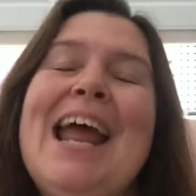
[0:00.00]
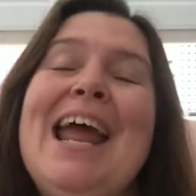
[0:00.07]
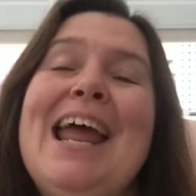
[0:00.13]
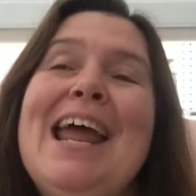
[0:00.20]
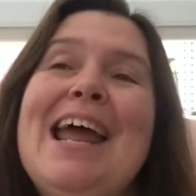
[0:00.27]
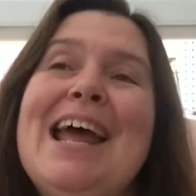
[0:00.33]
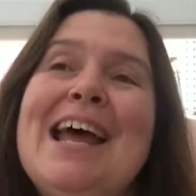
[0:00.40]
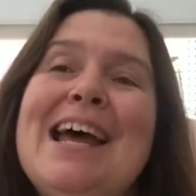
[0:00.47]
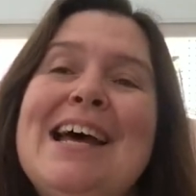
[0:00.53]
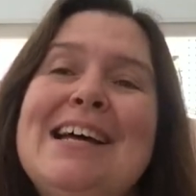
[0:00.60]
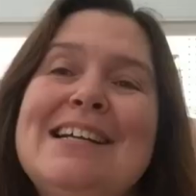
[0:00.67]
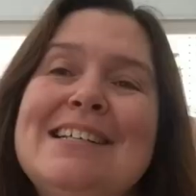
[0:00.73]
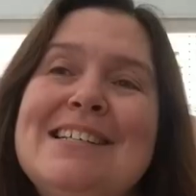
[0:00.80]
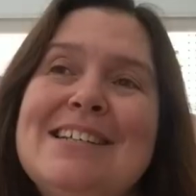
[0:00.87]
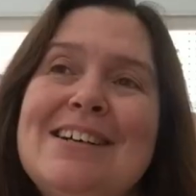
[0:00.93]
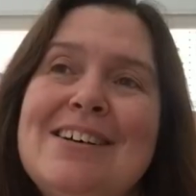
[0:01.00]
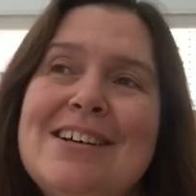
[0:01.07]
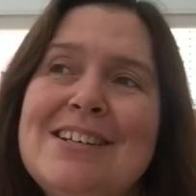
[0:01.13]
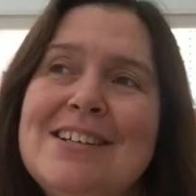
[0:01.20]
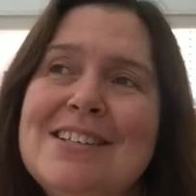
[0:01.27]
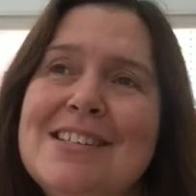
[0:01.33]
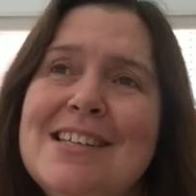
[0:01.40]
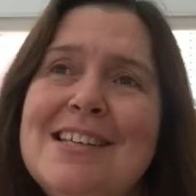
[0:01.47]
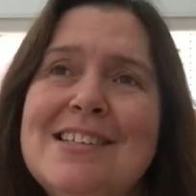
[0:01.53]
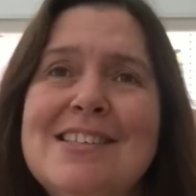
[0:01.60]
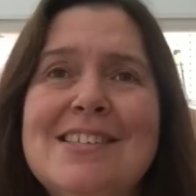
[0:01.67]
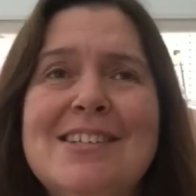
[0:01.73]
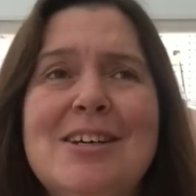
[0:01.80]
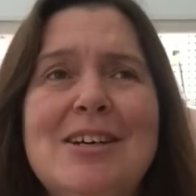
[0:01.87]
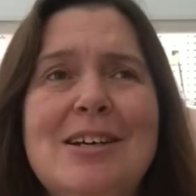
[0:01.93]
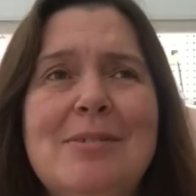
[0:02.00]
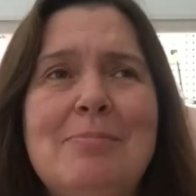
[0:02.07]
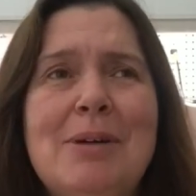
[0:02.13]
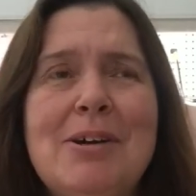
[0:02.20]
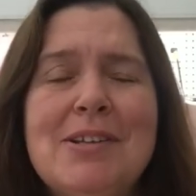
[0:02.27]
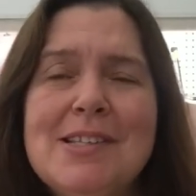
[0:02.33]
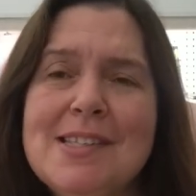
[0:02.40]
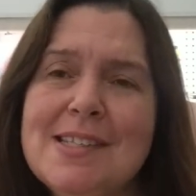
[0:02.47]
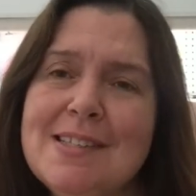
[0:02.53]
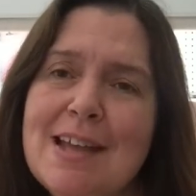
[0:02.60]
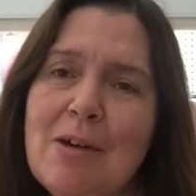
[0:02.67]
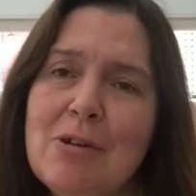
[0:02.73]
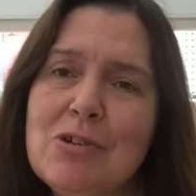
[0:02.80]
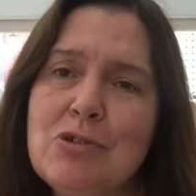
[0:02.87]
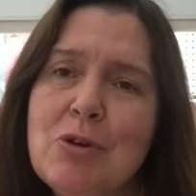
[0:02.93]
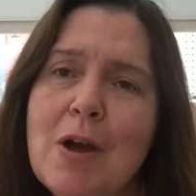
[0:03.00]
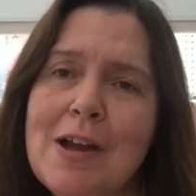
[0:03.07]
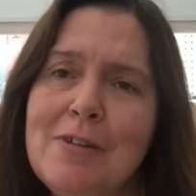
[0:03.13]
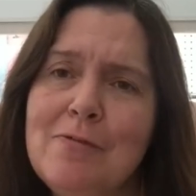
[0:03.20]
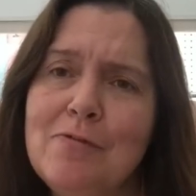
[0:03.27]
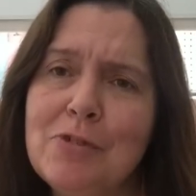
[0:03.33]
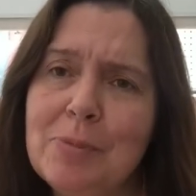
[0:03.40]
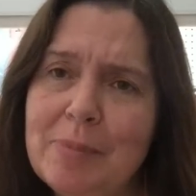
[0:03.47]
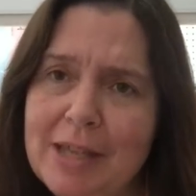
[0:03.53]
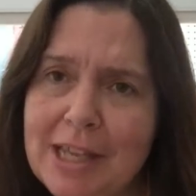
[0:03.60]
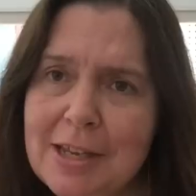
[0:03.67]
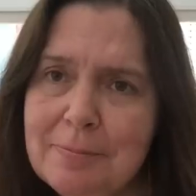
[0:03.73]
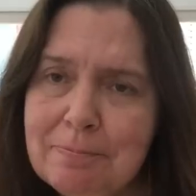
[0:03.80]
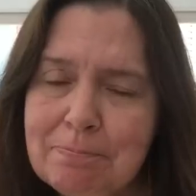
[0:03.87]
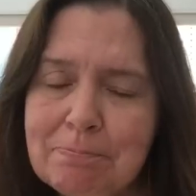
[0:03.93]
and uh, it's uh, about a six-hour drive for me.